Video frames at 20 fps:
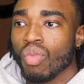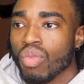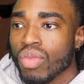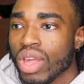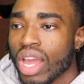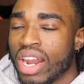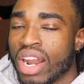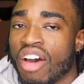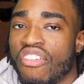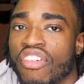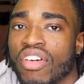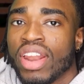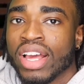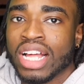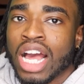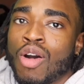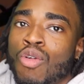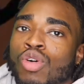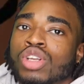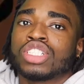But I felt
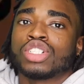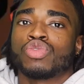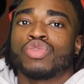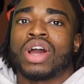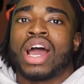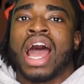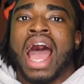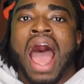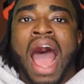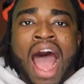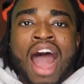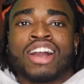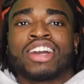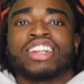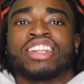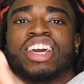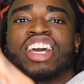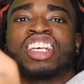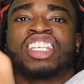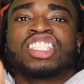like I
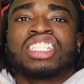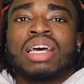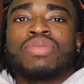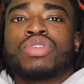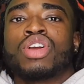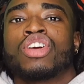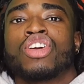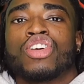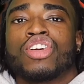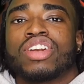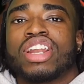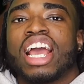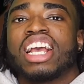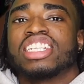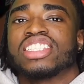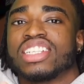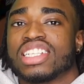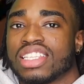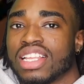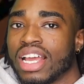couldn't accept her
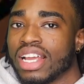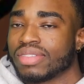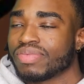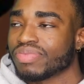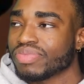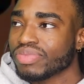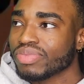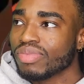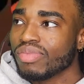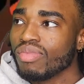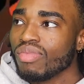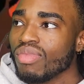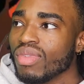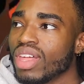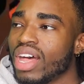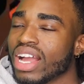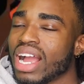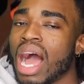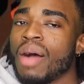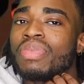niceness. Like
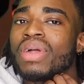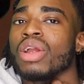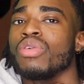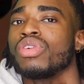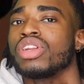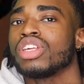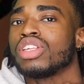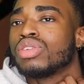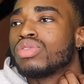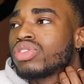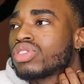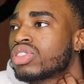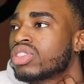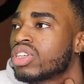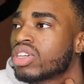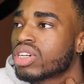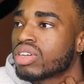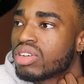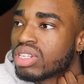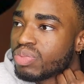I'm not really used to
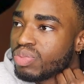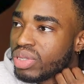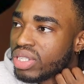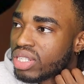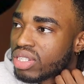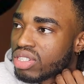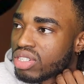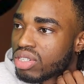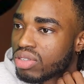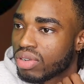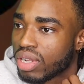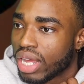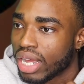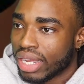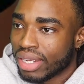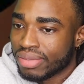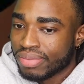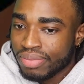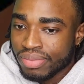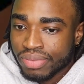girls being so
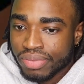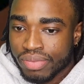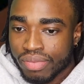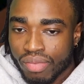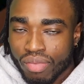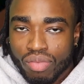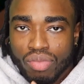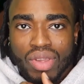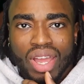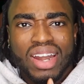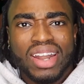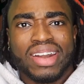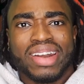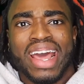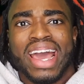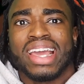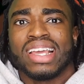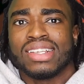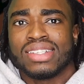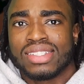like
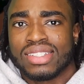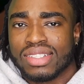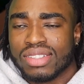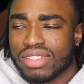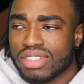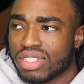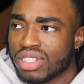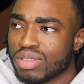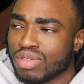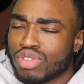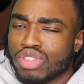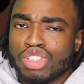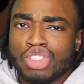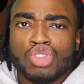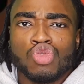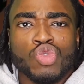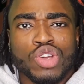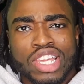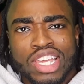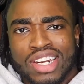nice and so
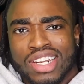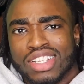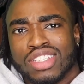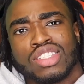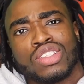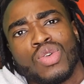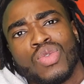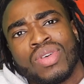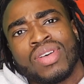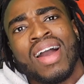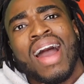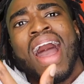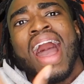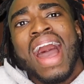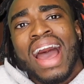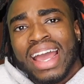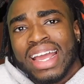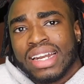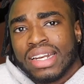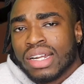sweet and so
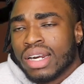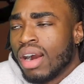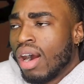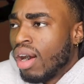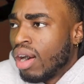kind.